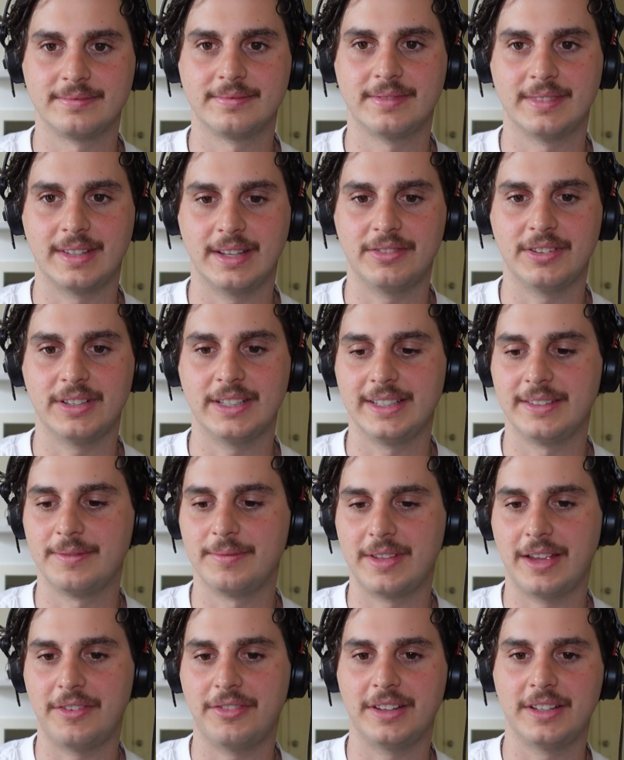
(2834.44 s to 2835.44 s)

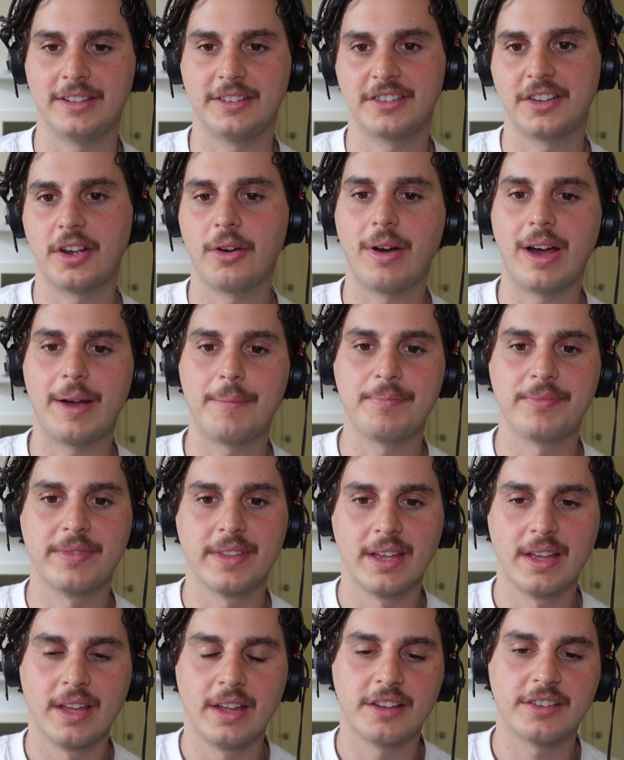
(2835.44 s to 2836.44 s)
Definitely. So
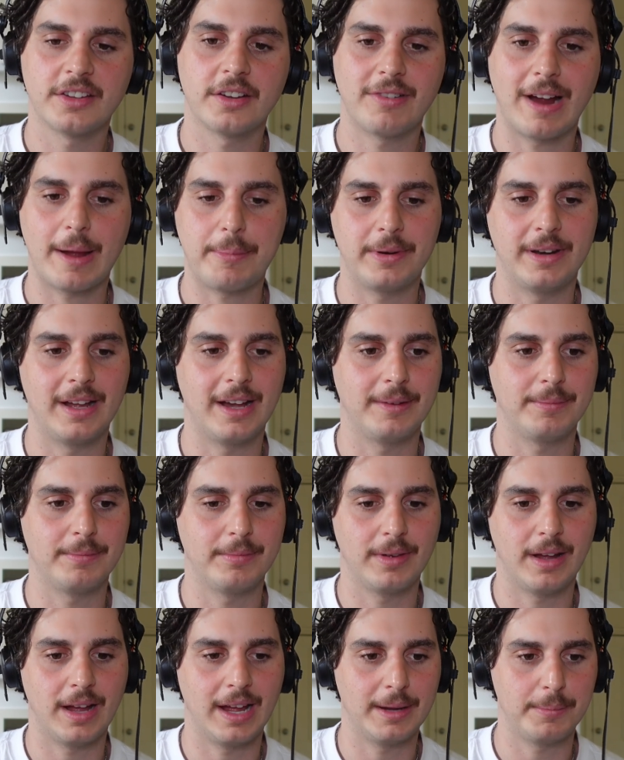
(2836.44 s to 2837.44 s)
wrapping
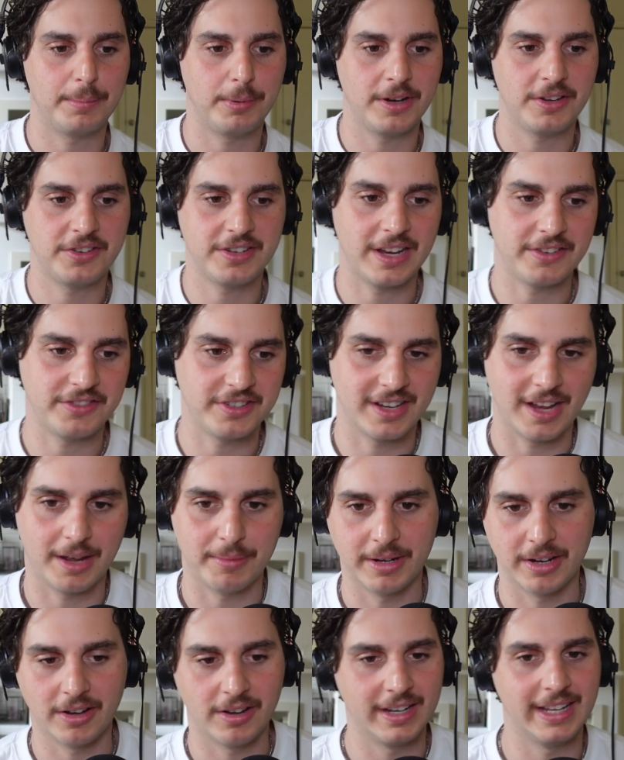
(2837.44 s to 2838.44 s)
up, I appreciate you
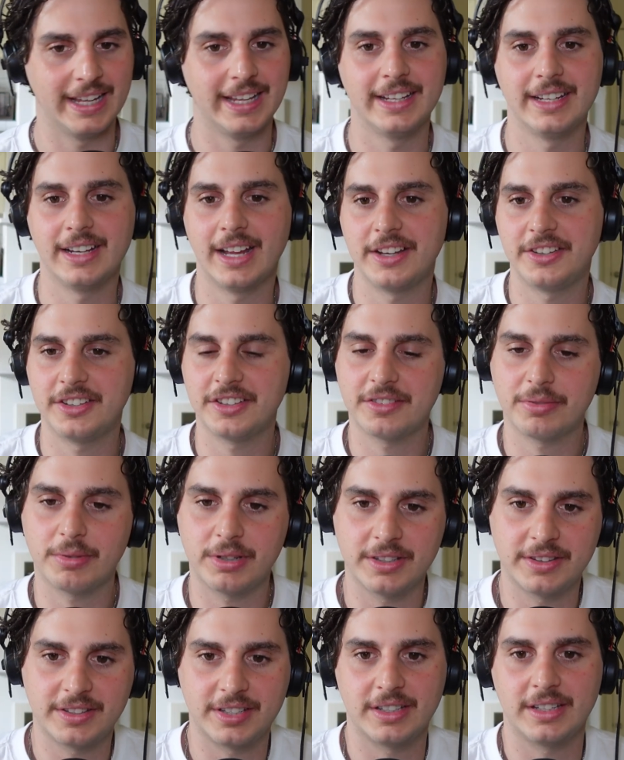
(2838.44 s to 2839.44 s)
coming on, Ian. I just
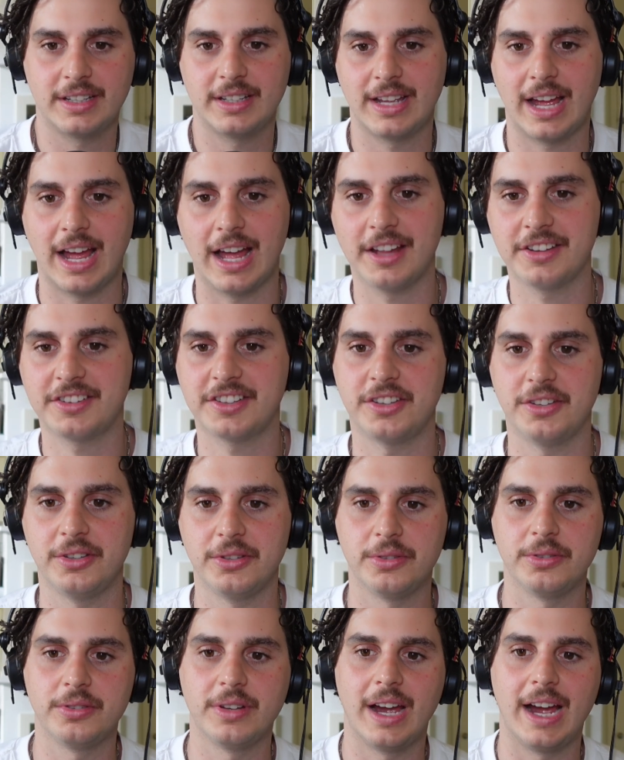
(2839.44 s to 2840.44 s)
wanted to ask
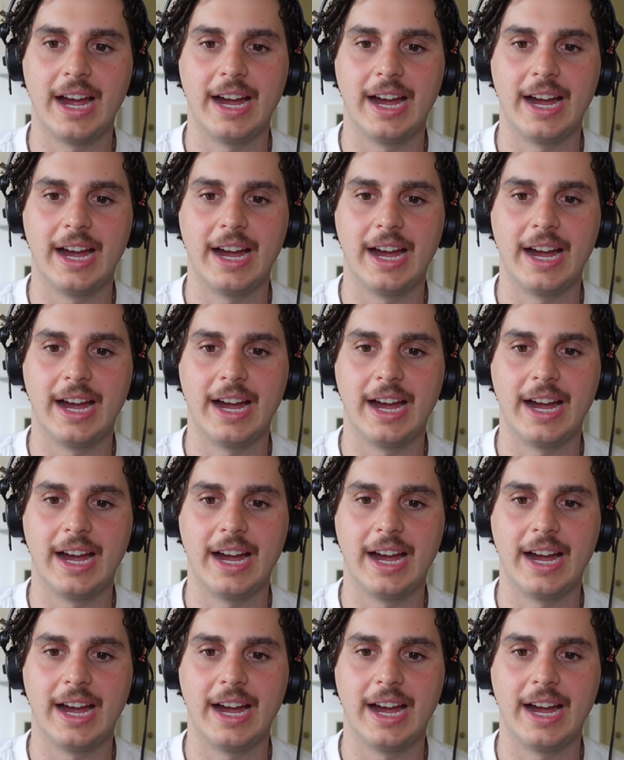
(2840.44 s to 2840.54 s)
you,